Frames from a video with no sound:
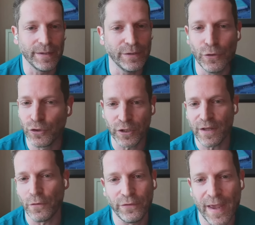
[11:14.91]

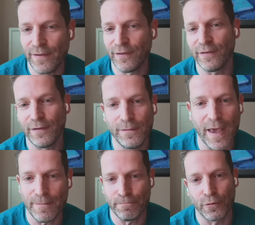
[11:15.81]
usually those cases
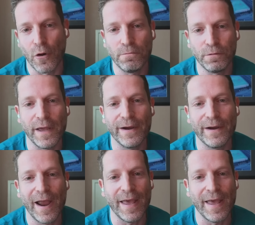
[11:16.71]
get pro player,